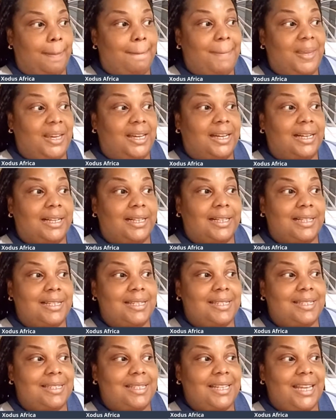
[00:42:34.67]

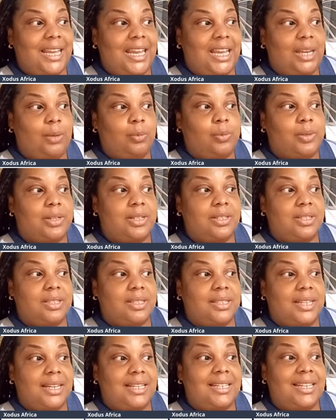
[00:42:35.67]
because it was
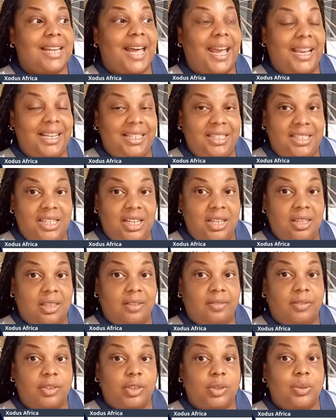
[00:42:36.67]
the 19th
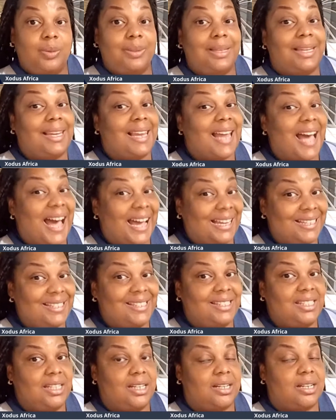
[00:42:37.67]
of June
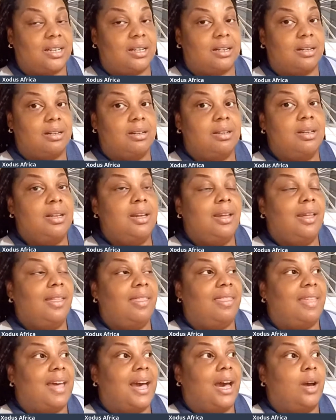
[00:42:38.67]
last year
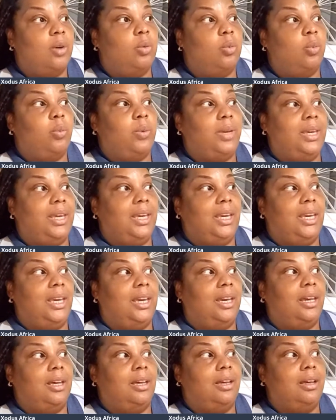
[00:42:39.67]
that
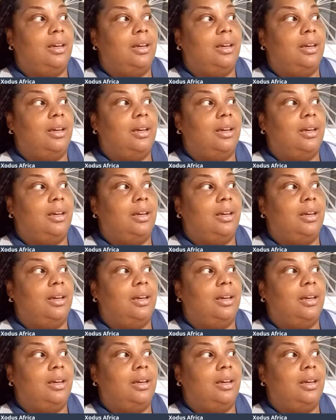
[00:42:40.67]
we